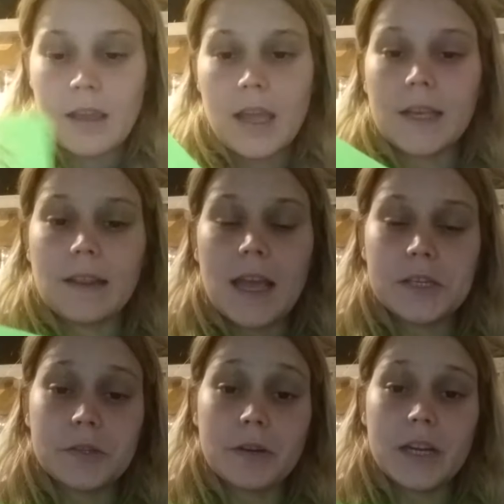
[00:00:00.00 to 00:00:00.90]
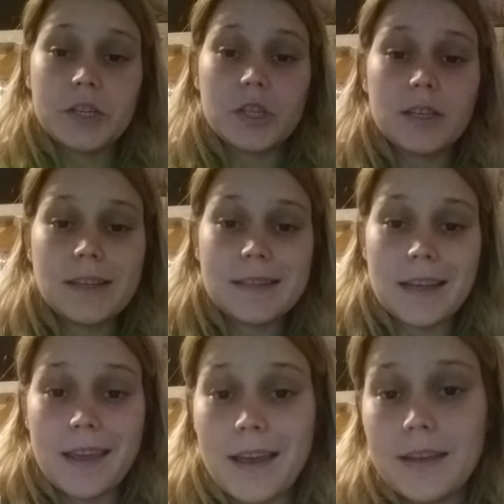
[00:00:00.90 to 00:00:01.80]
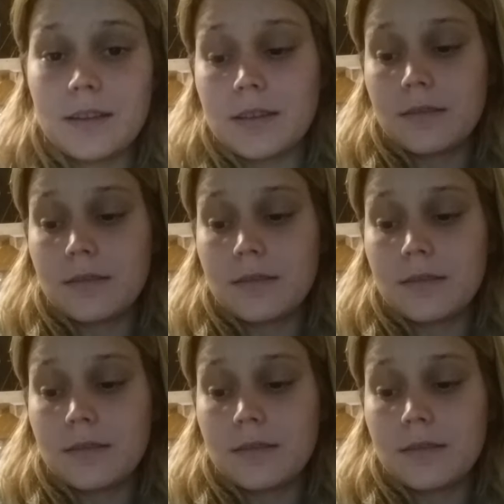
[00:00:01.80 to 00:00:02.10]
A laceration is a cut.